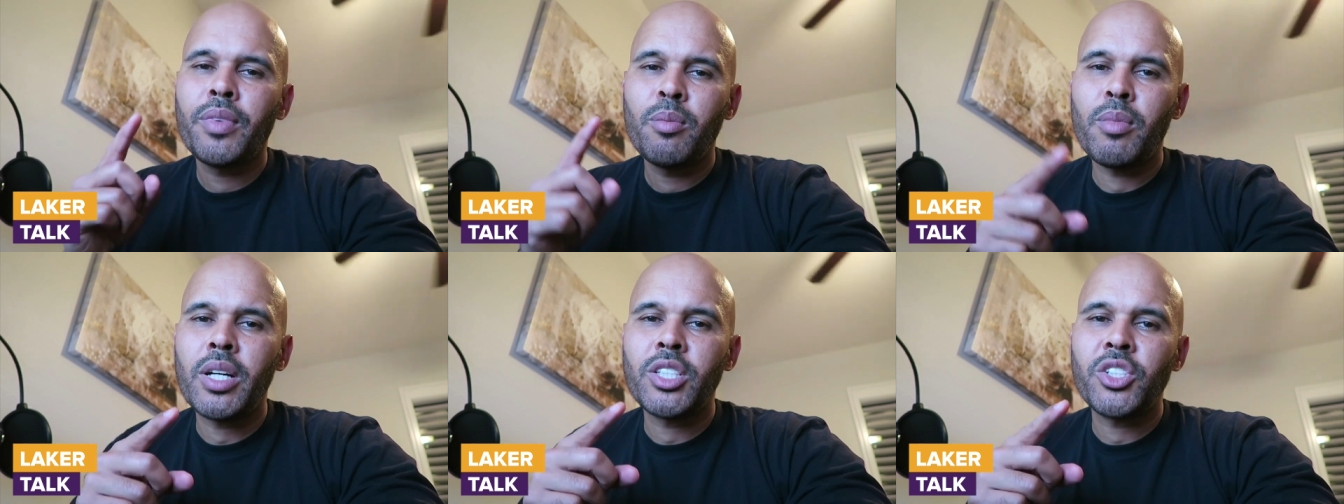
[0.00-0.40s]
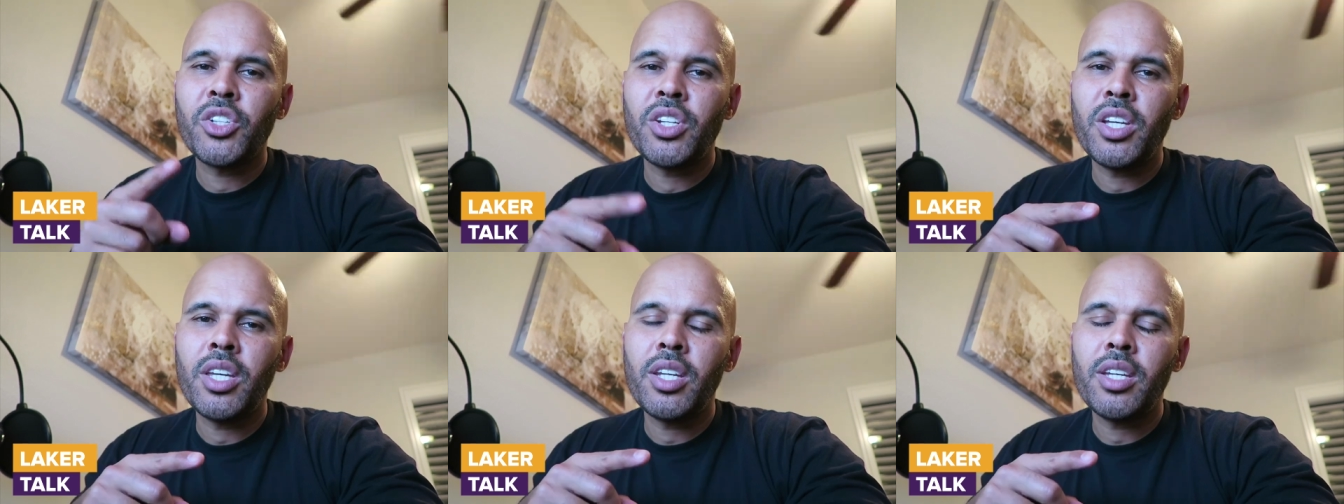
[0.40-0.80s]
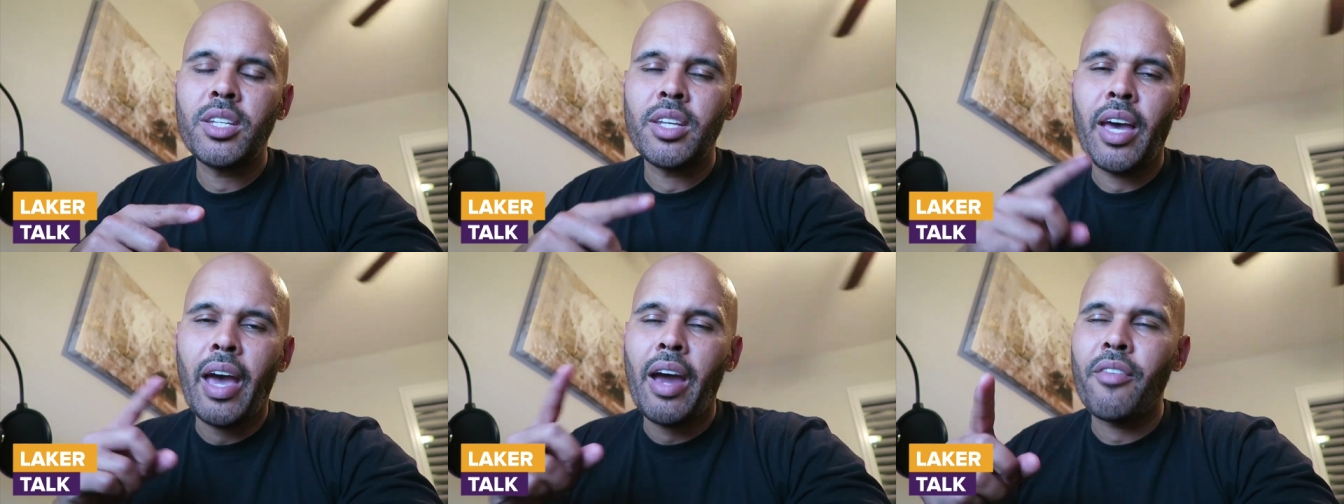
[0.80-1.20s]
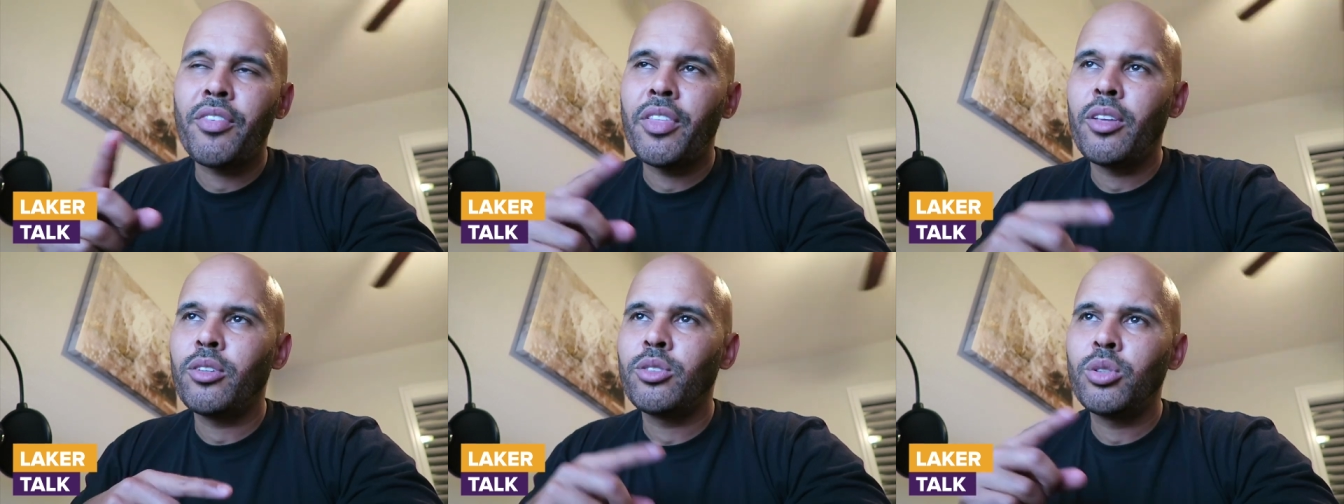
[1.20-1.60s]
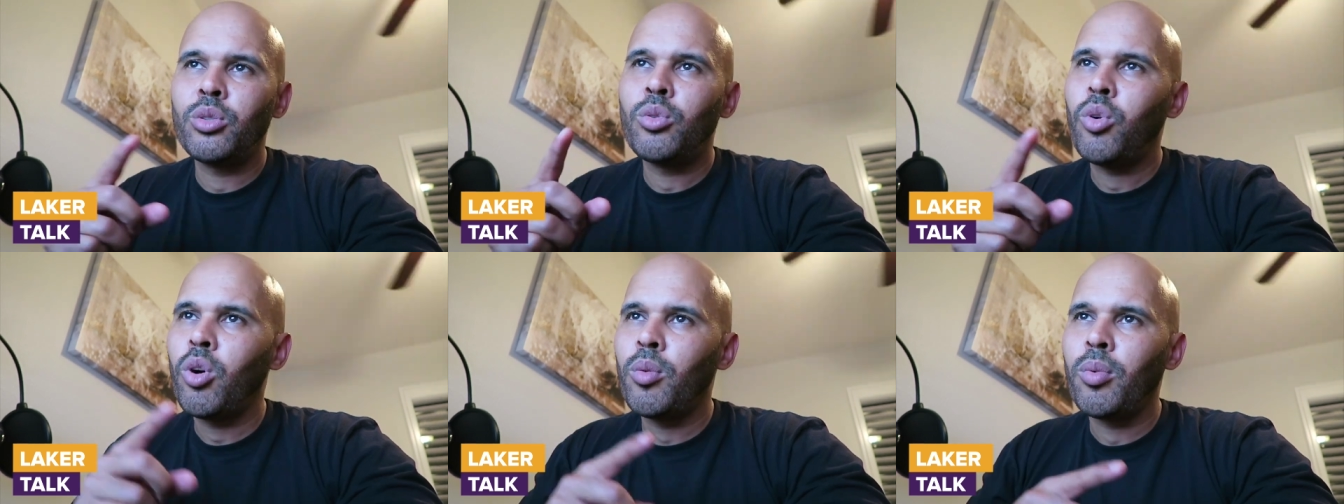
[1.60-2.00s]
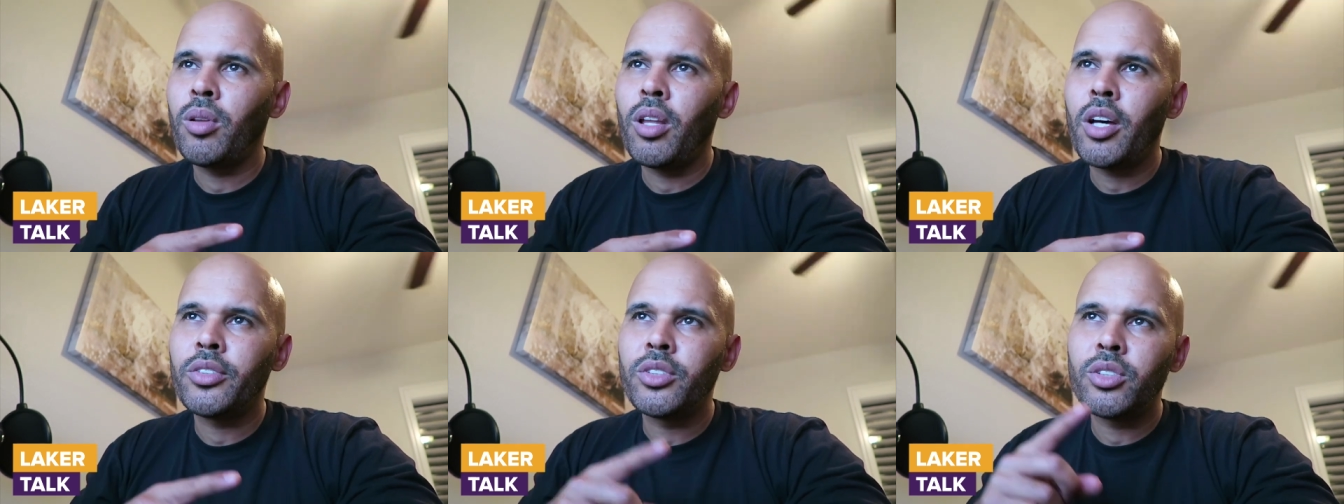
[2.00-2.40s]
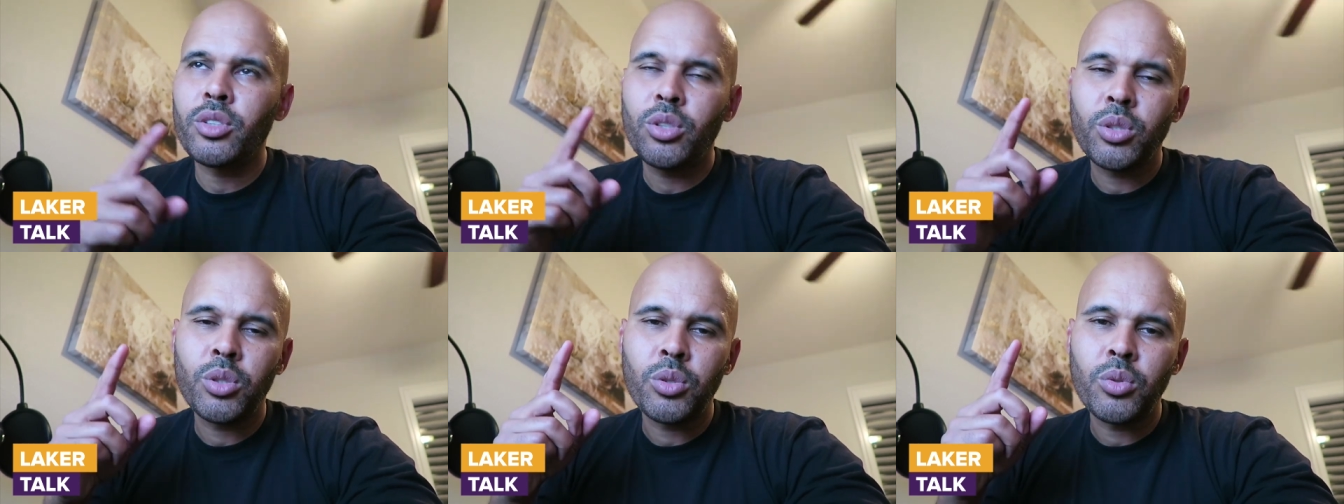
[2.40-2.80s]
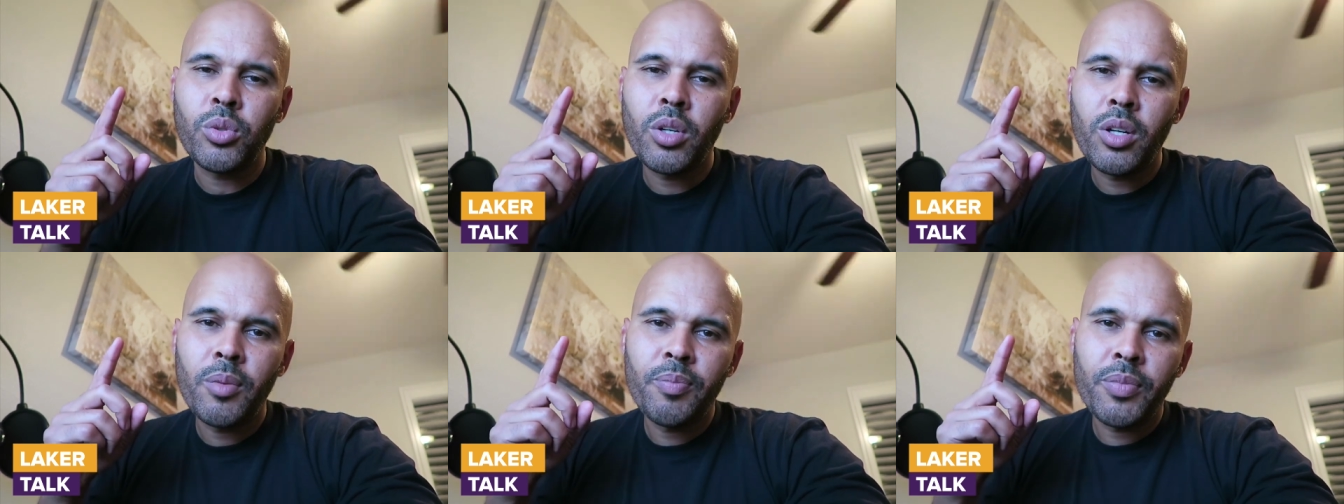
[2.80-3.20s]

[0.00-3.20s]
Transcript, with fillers: Much needed after those two horrible losses to